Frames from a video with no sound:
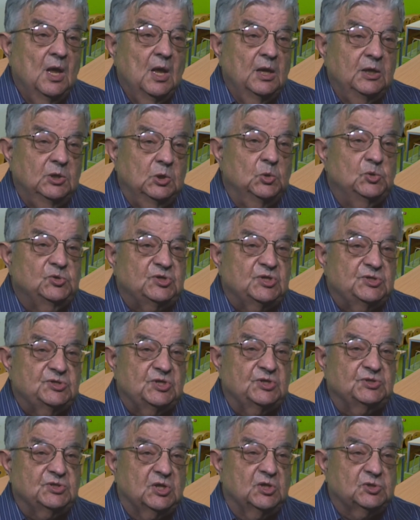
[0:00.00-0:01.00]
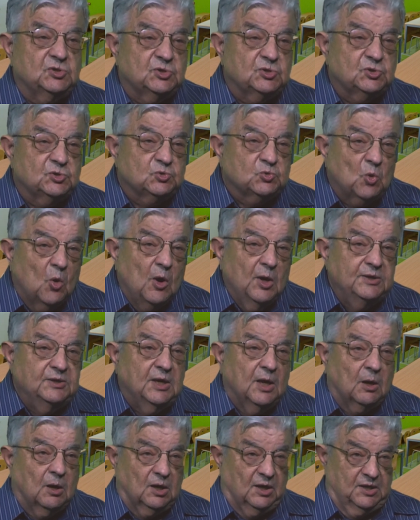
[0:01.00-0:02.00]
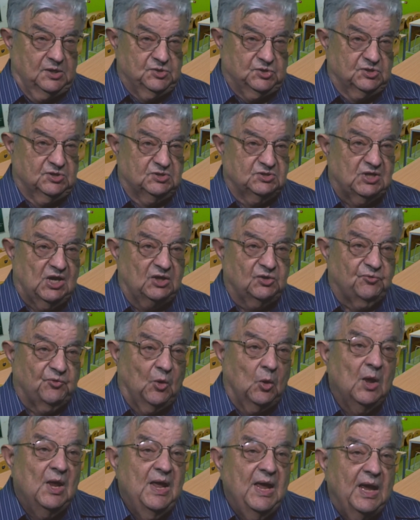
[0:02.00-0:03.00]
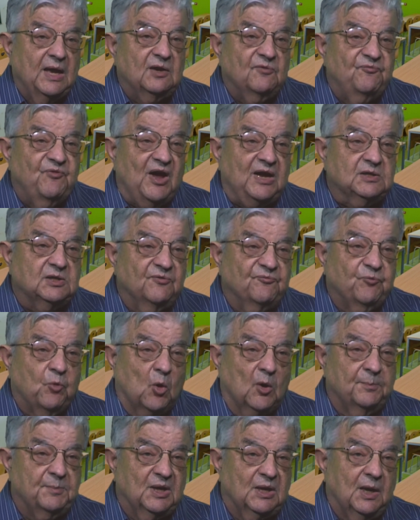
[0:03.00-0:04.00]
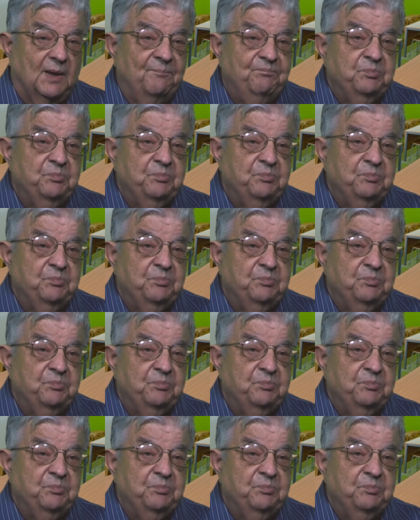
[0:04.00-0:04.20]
uses this extraordinarily successful and effective formula.